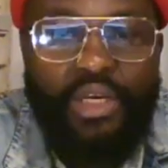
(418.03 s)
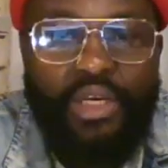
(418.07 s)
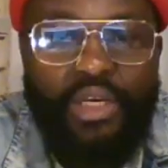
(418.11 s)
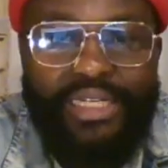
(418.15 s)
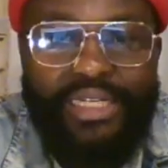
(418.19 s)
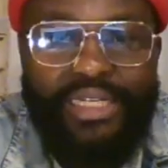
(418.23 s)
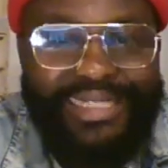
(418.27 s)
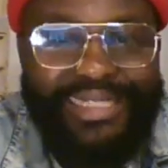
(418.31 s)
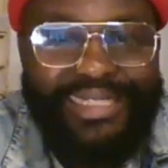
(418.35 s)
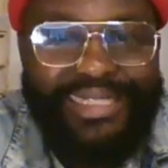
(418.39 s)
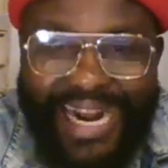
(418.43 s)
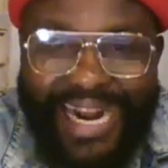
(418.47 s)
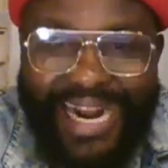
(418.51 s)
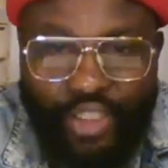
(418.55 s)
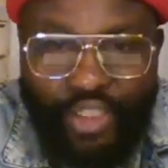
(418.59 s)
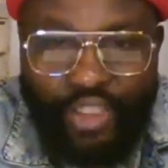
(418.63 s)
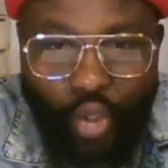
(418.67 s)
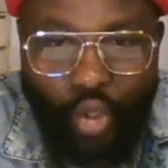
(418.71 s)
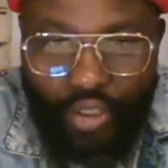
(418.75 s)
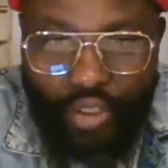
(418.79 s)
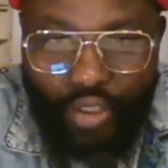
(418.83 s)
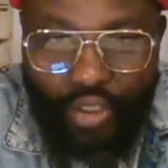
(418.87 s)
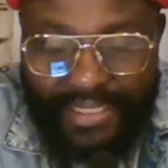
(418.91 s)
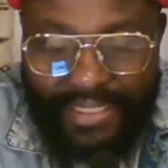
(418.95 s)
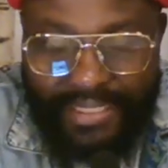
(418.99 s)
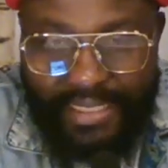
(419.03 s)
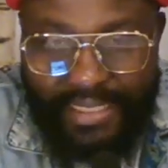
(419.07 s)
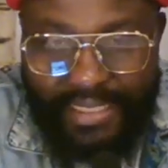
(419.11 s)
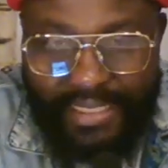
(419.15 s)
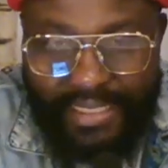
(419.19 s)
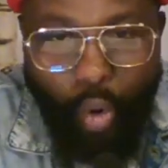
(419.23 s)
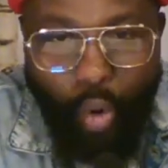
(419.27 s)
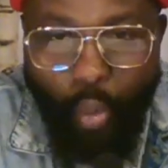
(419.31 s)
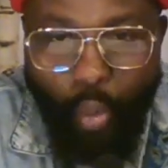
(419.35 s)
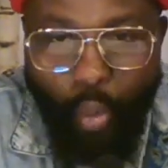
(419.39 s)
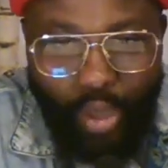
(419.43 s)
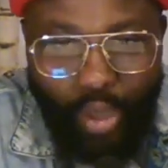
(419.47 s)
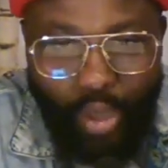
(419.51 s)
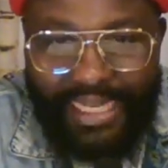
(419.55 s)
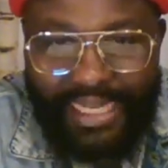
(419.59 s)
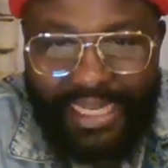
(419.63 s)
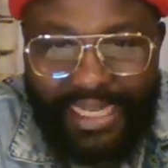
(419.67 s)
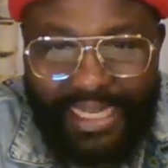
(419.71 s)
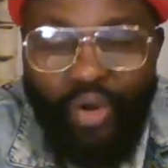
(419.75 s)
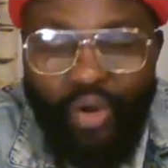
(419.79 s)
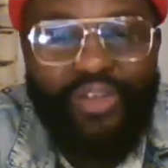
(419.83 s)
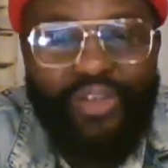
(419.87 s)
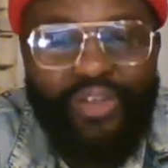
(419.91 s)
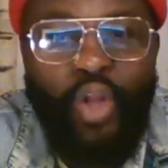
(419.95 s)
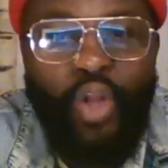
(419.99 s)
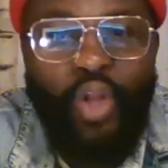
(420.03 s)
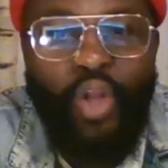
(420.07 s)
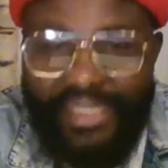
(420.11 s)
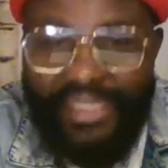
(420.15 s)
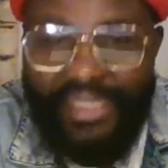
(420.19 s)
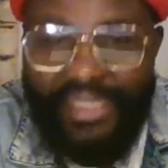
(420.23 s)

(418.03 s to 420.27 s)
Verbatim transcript: there is no sea, no water, no nothing.